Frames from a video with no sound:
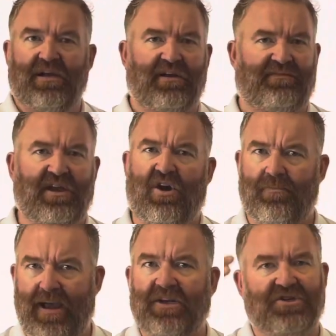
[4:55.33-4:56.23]
if they all
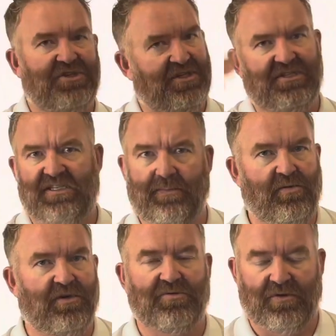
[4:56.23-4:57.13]
match, just tell me
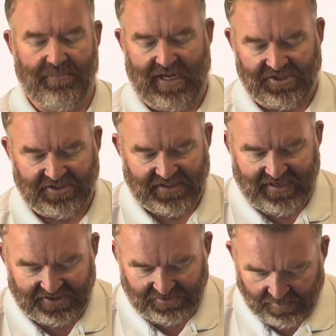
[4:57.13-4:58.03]
which one matches, and
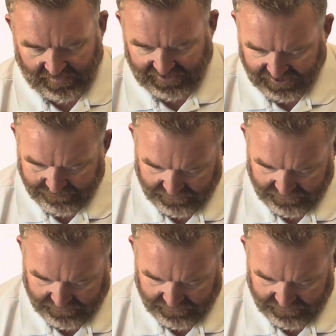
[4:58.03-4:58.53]
that's your equation,